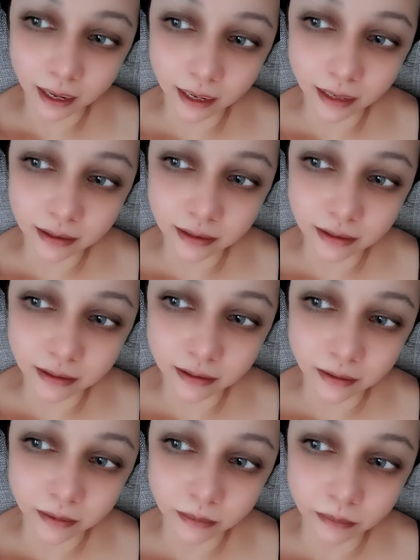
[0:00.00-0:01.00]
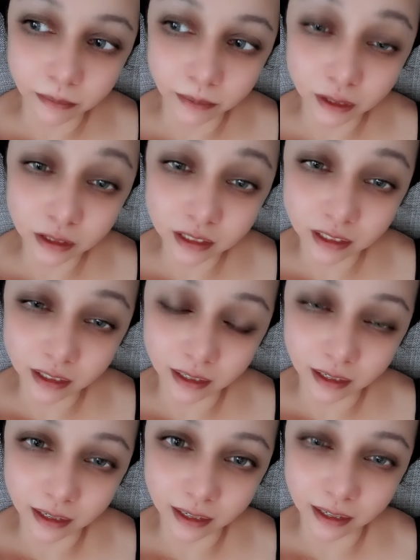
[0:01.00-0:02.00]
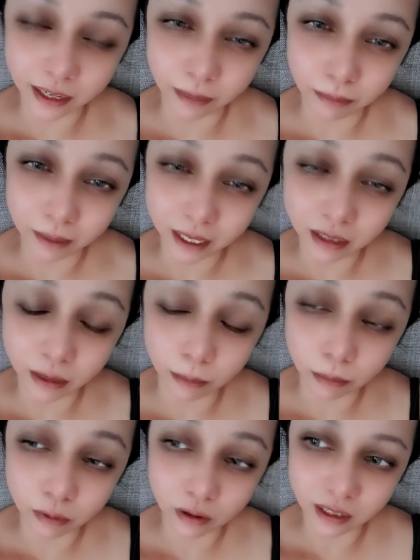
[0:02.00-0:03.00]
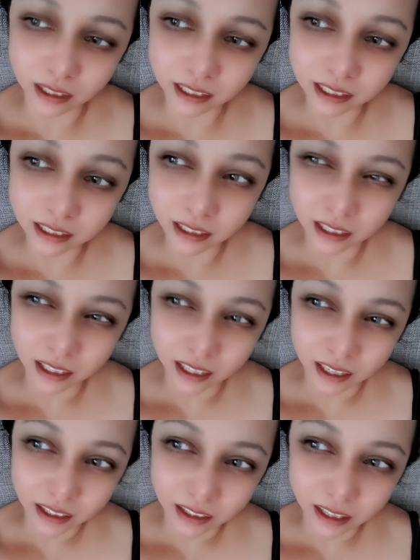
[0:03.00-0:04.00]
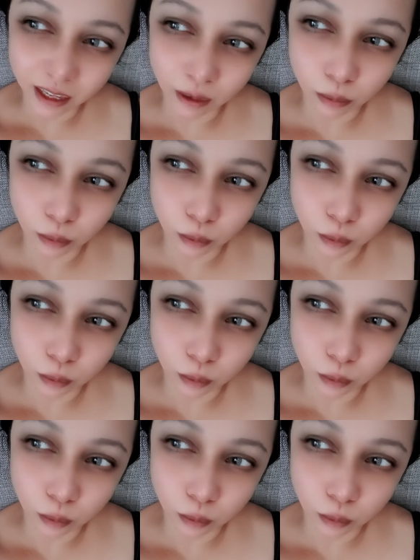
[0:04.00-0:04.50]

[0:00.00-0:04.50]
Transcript: And um, because I had paid a price that,